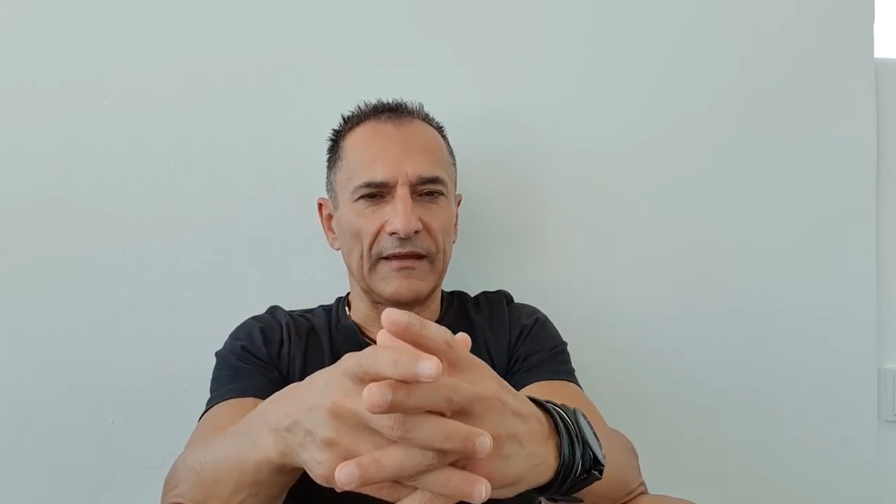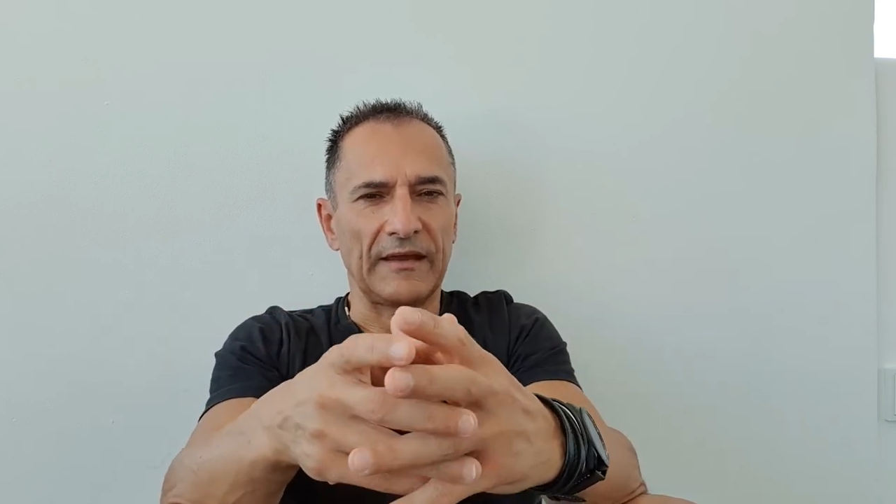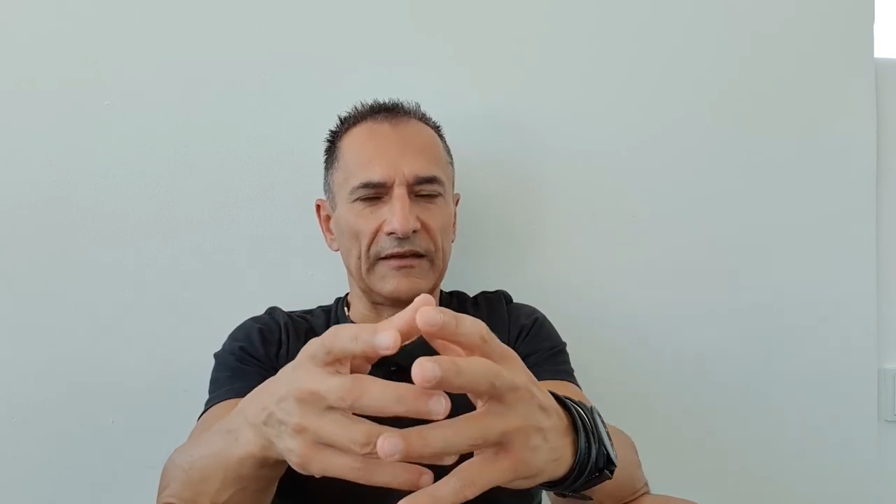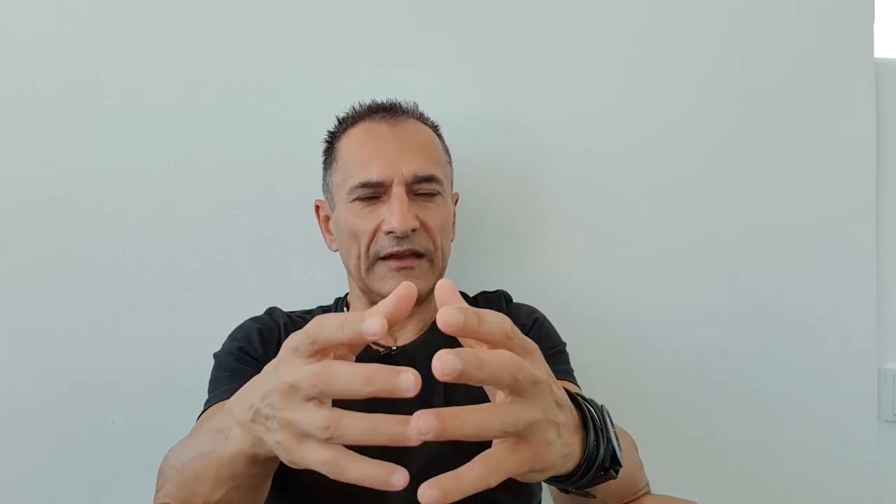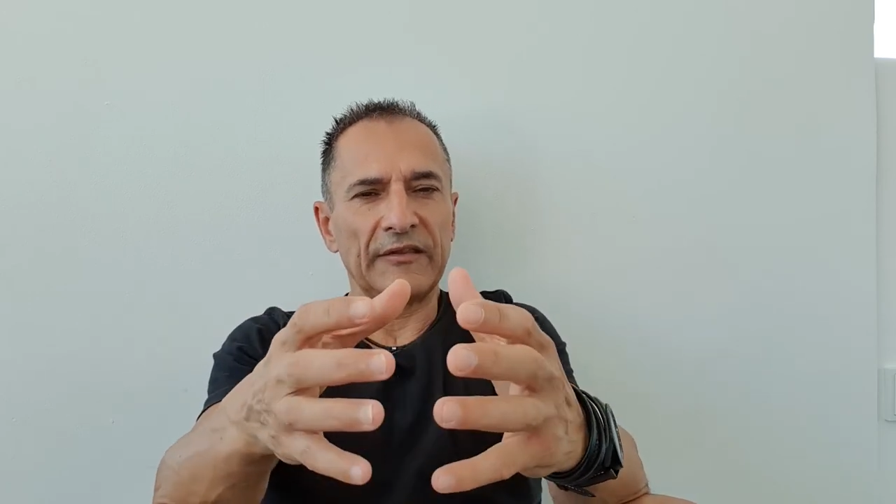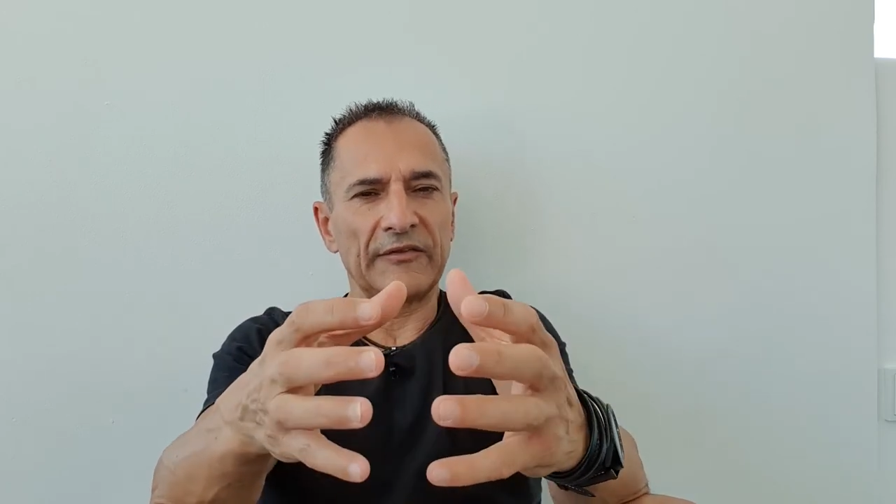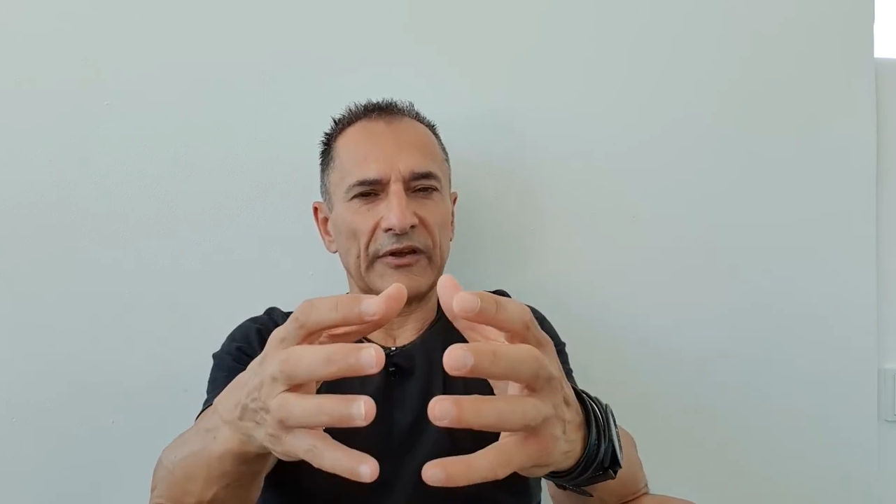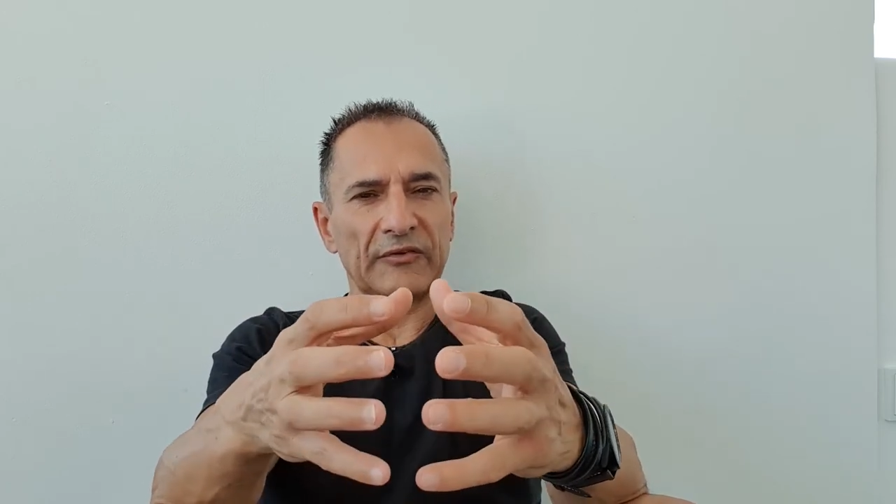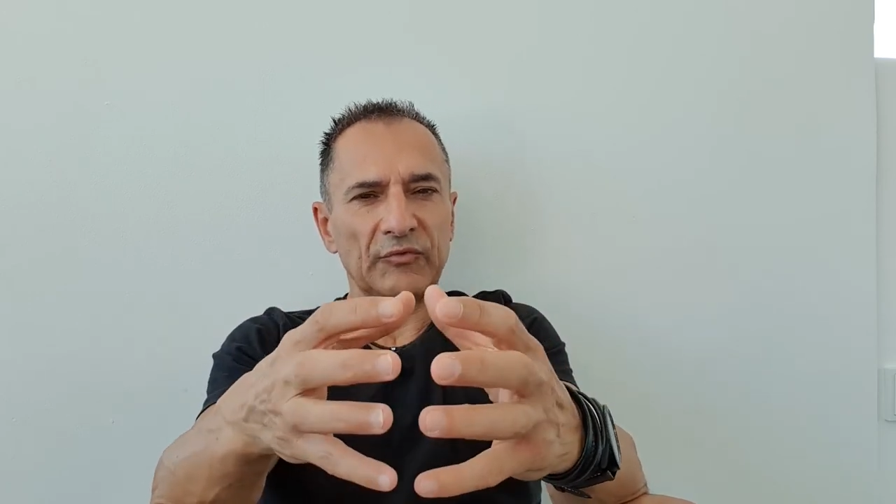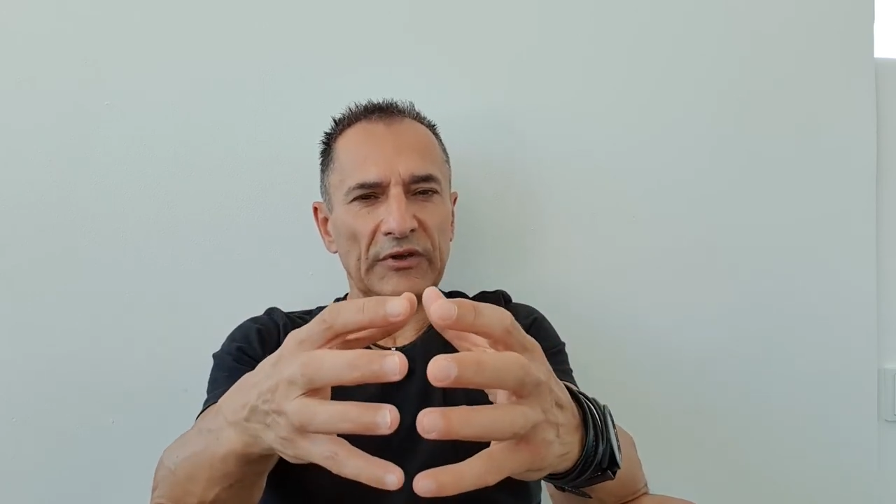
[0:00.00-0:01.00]
And in
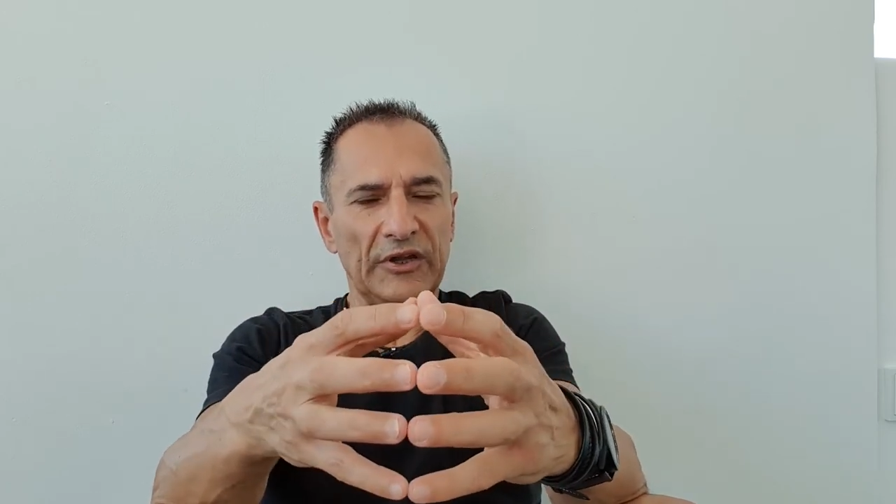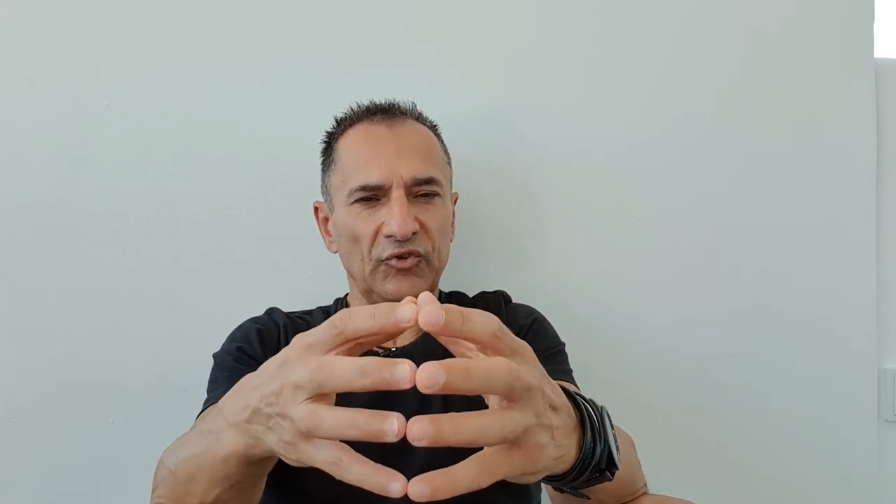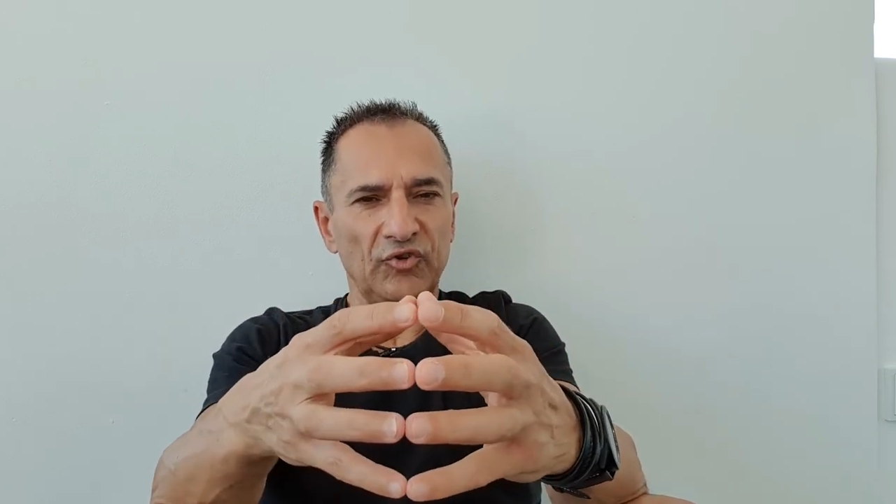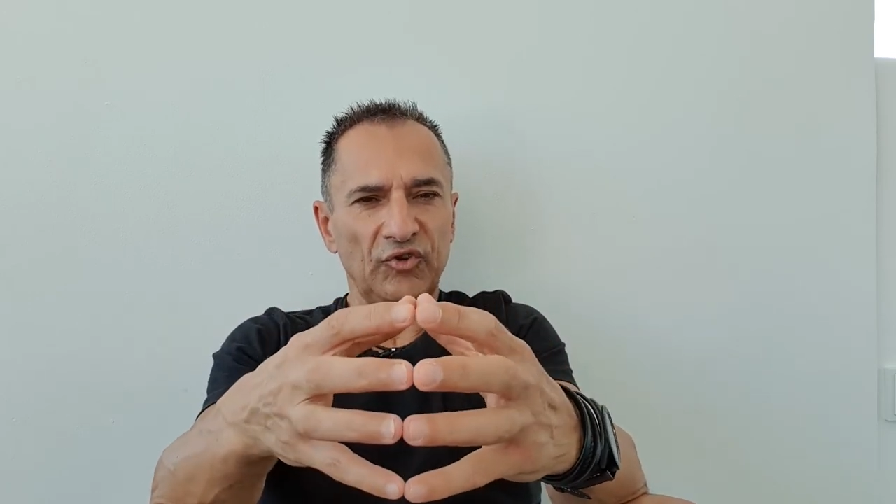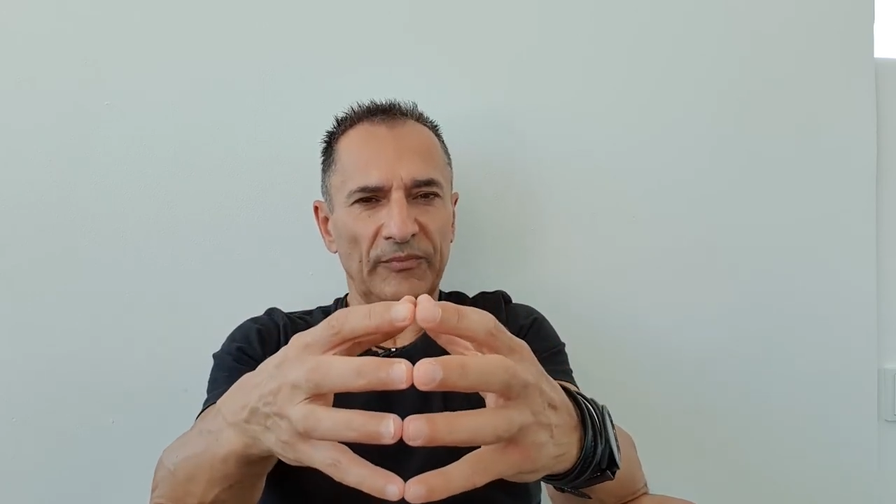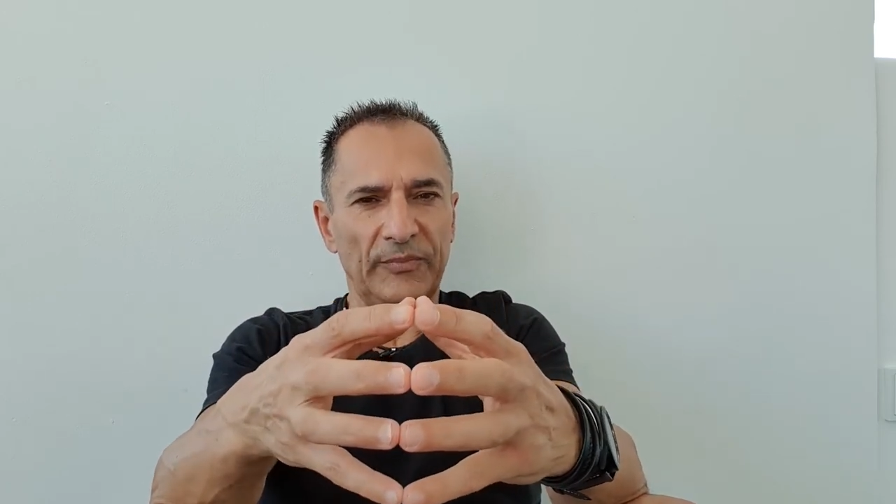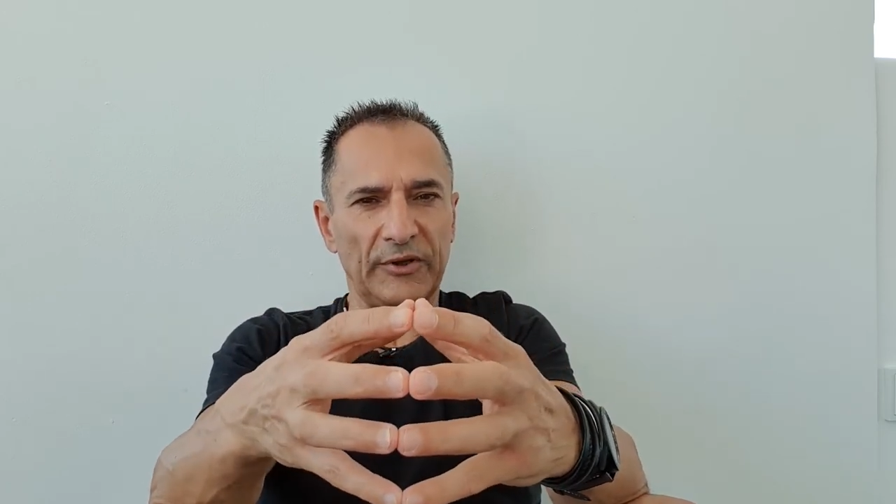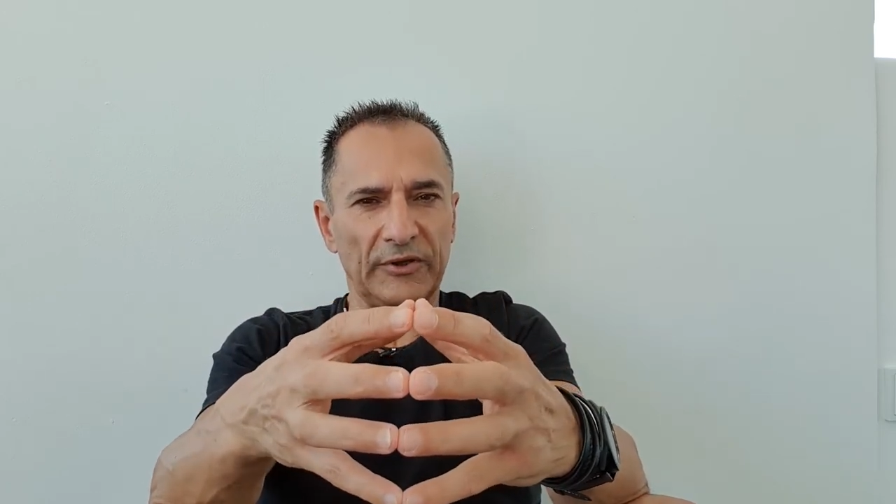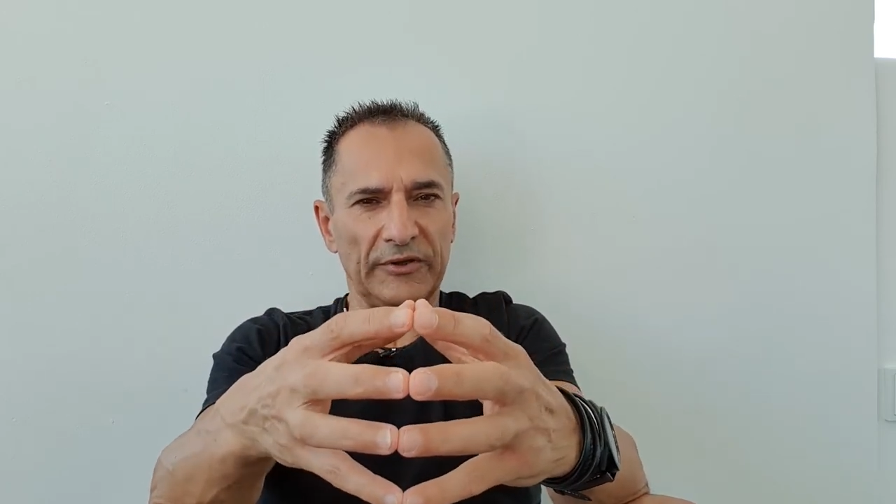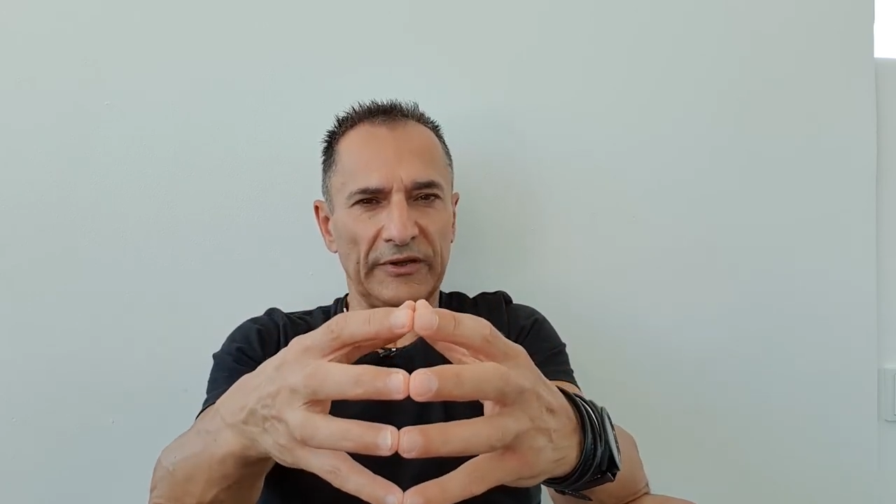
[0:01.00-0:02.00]
that relationship
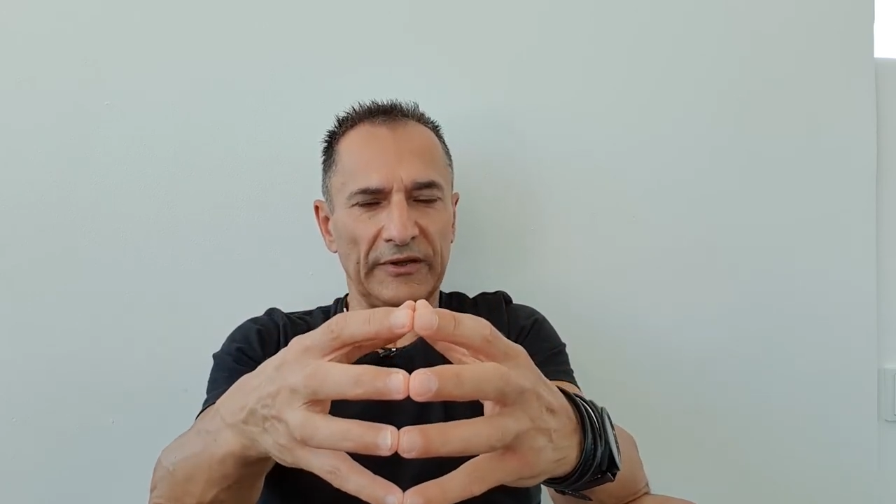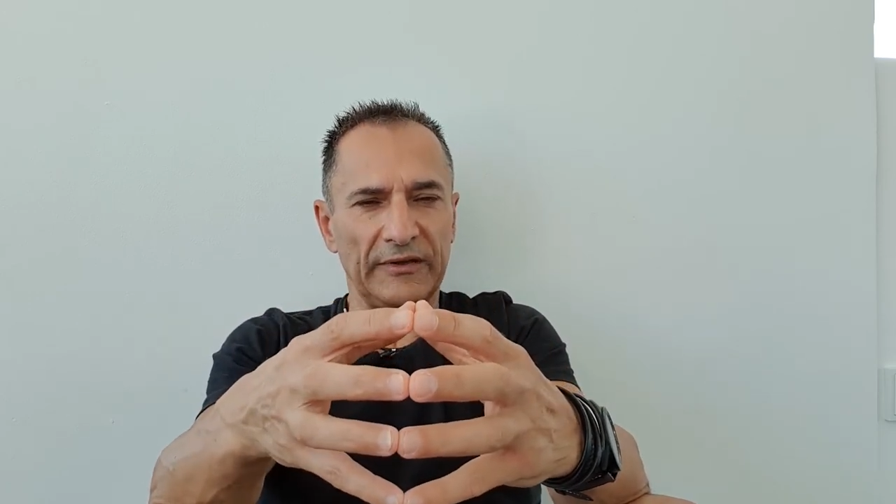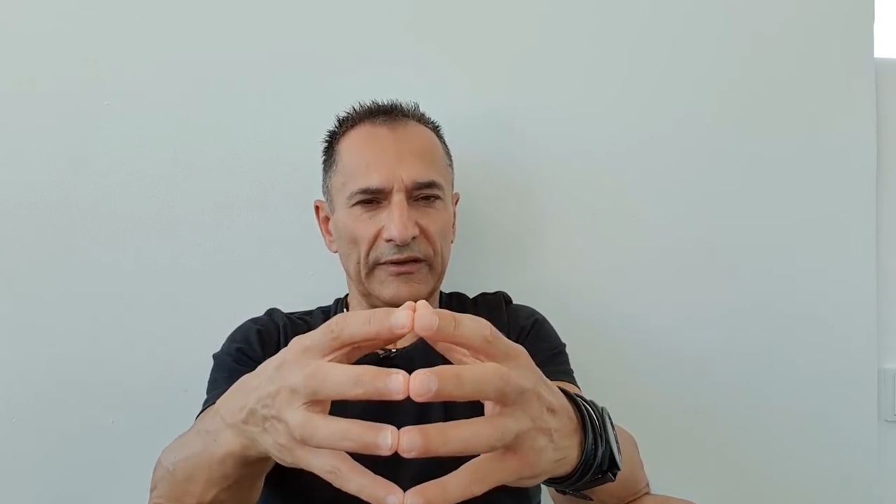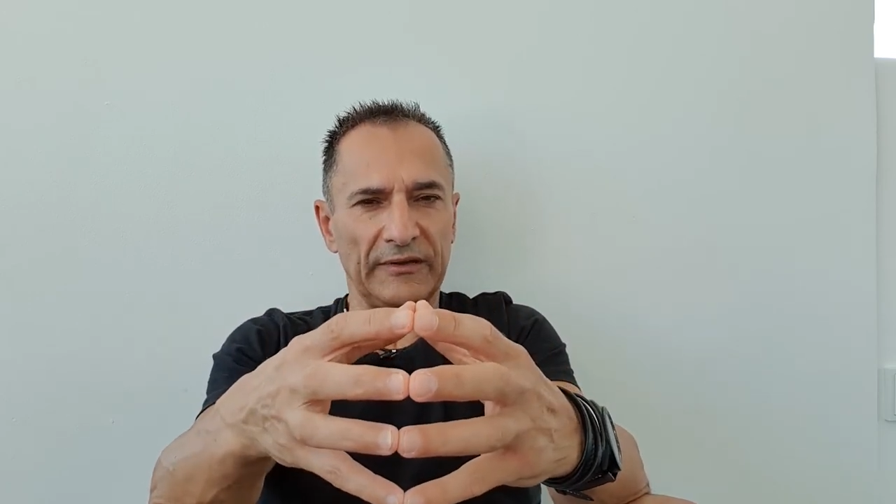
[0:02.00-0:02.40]
building,